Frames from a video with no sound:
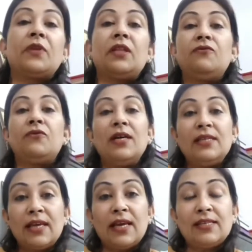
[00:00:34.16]
the
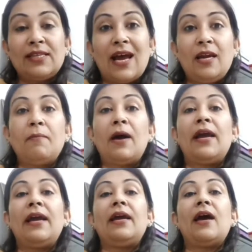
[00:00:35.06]
first thing is that
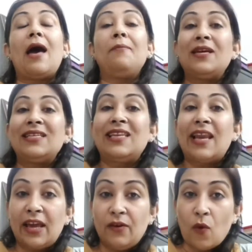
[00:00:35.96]
my app is
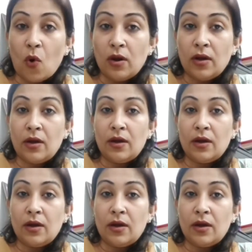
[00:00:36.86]
live on